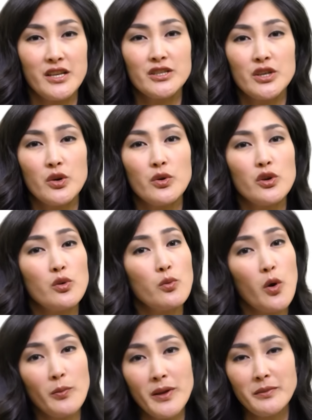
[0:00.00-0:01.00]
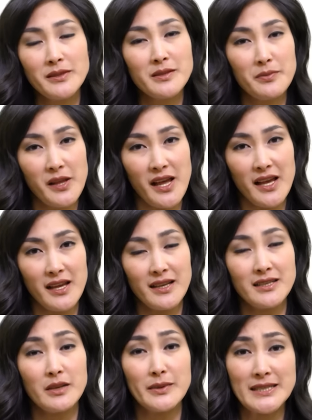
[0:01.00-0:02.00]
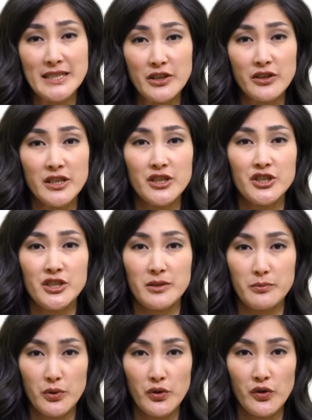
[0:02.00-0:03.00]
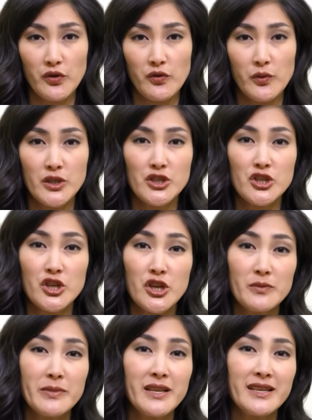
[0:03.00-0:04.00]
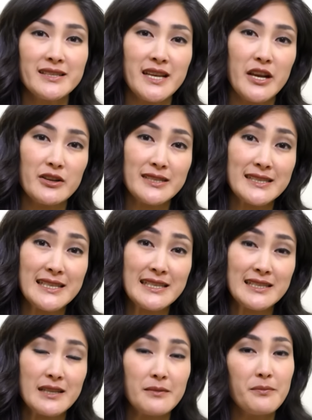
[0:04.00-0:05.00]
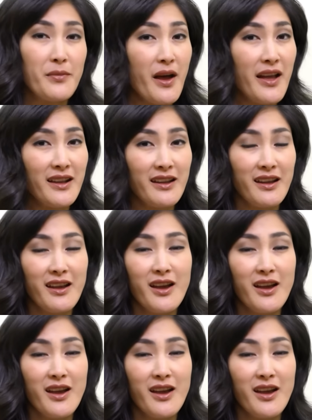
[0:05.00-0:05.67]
So you won't be able to play until we see your condition improve, which could be the entire season, but